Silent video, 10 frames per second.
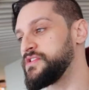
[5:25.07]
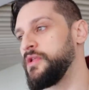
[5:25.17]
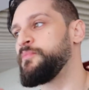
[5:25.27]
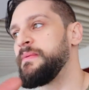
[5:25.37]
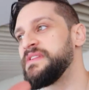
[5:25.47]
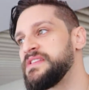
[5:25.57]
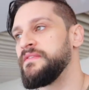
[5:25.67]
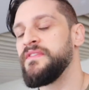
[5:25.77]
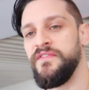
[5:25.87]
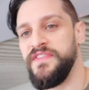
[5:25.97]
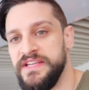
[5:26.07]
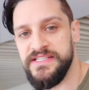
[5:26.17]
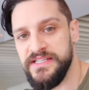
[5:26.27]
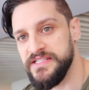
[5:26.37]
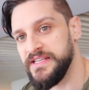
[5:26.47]
So the premise of, of
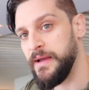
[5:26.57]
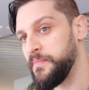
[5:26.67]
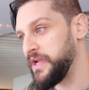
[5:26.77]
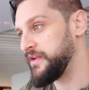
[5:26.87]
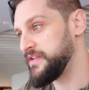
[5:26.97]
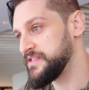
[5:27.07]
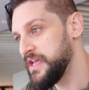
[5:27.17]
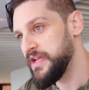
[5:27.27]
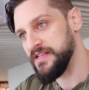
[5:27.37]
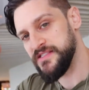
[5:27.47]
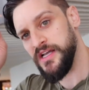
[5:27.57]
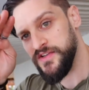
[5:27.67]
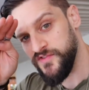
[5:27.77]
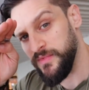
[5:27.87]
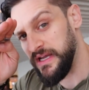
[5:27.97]
this this campaign is it
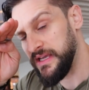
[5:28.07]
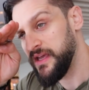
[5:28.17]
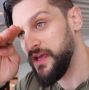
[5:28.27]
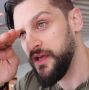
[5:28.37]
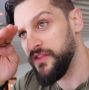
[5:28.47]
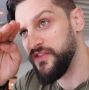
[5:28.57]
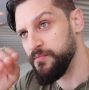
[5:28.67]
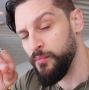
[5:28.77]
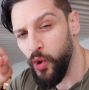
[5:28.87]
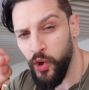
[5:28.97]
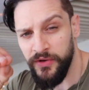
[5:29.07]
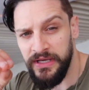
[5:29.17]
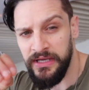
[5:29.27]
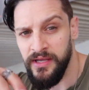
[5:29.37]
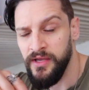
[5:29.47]
starts from like the
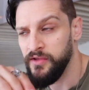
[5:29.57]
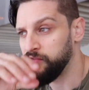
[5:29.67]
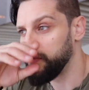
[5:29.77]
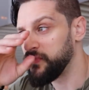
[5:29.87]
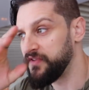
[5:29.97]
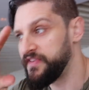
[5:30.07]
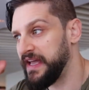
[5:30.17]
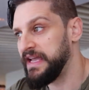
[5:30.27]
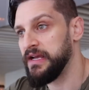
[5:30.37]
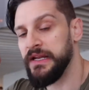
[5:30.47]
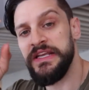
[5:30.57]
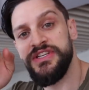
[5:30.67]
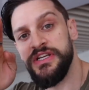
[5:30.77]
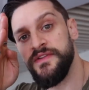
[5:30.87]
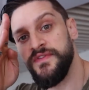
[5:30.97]
morning through the day, and
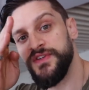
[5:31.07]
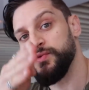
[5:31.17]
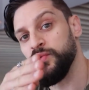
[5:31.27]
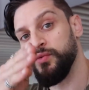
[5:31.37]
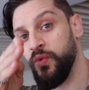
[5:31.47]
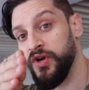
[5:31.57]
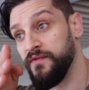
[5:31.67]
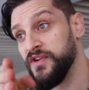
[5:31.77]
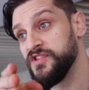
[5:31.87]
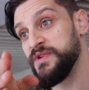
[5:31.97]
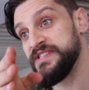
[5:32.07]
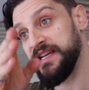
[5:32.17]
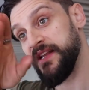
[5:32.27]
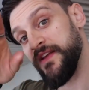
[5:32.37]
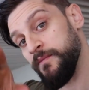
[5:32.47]
each individual one of us we
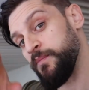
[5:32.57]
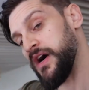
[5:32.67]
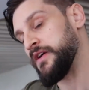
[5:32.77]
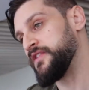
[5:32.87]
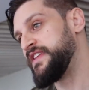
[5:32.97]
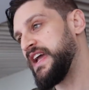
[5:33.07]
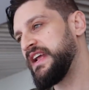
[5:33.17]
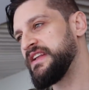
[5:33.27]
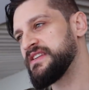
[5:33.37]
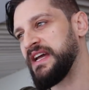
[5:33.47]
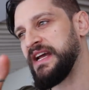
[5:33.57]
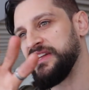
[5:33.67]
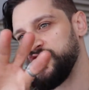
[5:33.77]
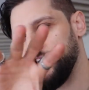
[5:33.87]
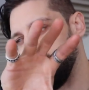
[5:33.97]
take a different part of the day, and it's like
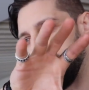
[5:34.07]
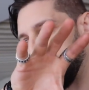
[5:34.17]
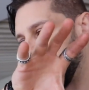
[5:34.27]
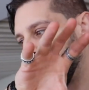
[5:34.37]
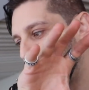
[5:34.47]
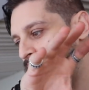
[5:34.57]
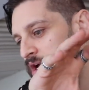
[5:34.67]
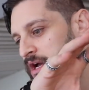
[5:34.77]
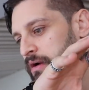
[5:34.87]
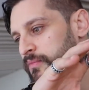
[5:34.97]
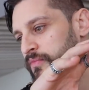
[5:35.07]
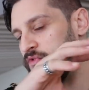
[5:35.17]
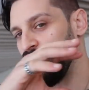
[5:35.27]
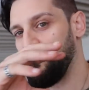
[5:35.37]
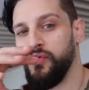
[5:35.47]
kind of showing um,
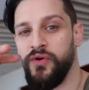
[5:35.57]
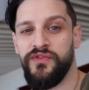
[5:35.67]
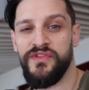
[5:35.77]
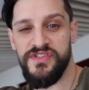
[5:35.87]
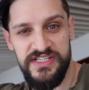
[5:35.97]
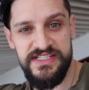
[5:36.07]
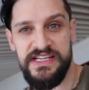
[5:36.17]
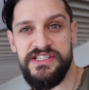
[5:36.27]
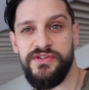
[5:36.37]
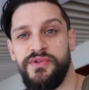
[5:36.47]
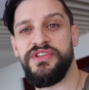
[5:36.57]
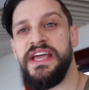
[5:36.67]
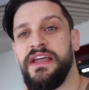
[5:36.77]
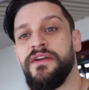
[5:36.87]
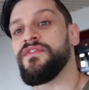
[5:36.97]
the growth and success through the
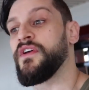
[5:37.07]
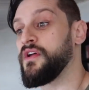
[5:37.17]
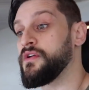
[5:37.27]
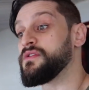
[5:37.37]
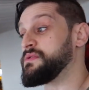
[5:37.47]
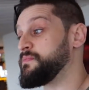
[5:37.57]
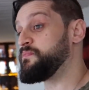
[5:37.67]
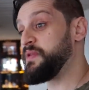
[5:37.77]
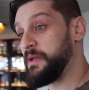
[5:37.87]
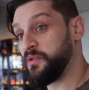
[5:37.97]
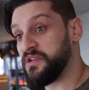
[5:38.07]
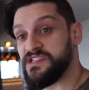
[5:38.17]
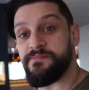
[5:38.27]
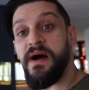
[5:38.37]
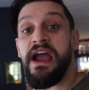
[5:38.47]
day of people
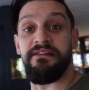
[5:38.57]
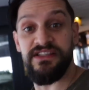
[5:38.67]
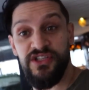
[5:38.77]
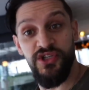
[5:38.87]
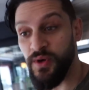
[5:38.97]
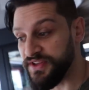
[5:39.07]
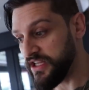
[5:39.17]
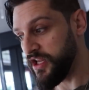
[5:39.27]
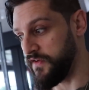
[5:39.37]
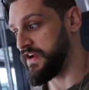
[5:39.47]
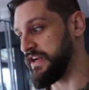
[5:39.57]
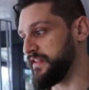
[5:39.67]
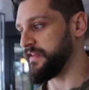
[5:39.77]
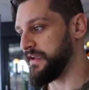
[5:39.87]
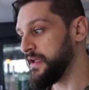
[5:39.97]
aspiring to do what they love, kind
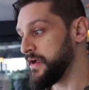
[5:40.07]
of thing.